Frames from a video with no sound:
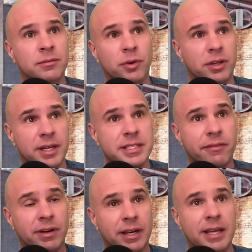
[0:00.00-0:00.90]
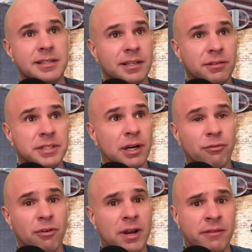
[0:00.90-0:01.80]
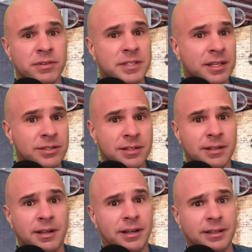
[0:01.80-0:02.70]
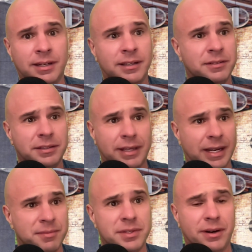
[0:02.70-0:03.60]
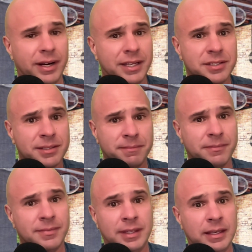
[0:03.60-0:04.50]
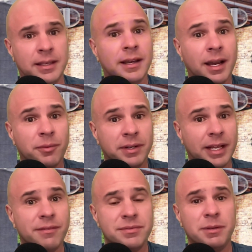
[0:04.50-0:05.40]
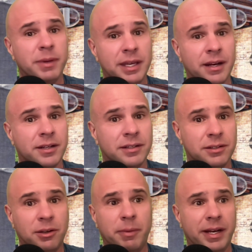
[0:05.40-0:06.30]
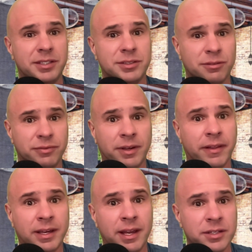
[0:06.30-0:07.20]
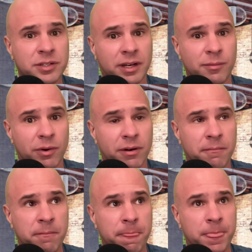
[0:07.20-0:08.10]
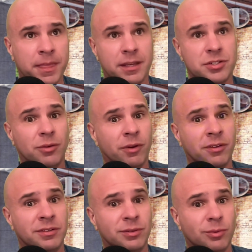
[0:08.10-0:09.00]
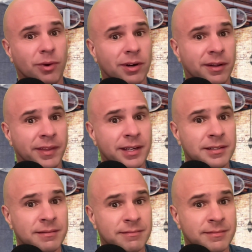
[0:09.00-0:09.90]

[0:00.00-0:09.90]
Were you guys having a nice, tearful conversation and hugging? And she's like, I'm sorry. I would love to be connected to you, but I just don't feel that connection anymore. Is she willing to work on that?